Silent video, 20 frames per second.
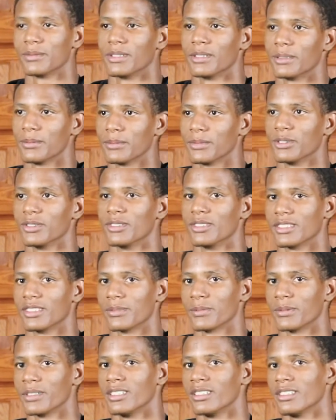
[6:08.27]
but I'm doing
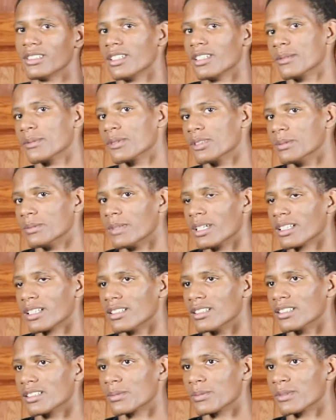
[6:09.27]
spring. I'm going back
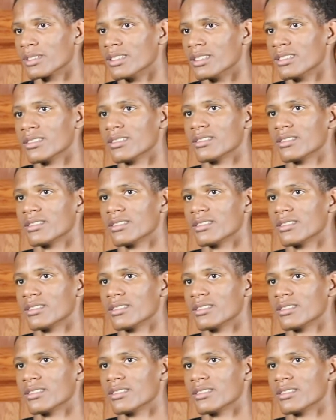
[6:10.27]
in the spring.